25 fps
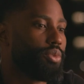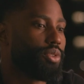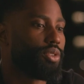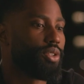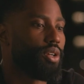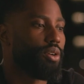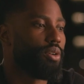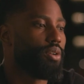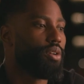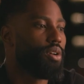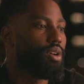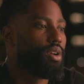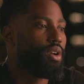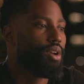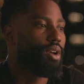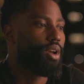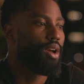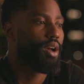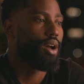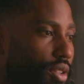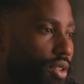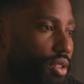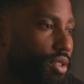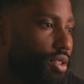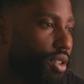So
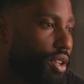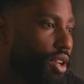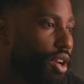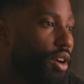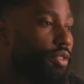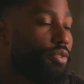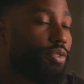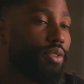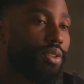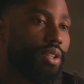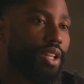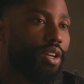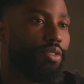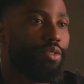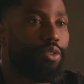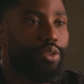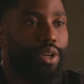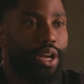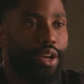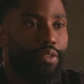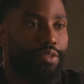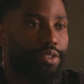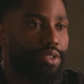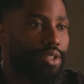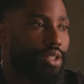there's a comfort level,
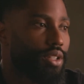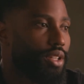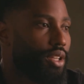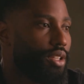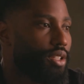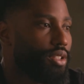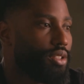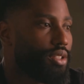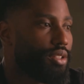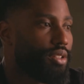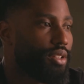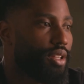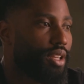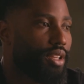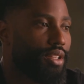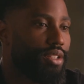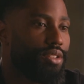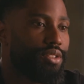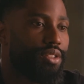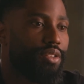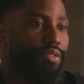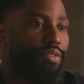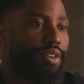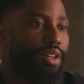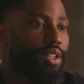obviously, that he's
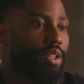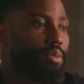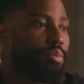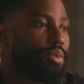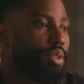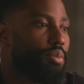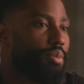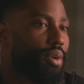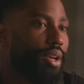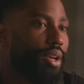developed in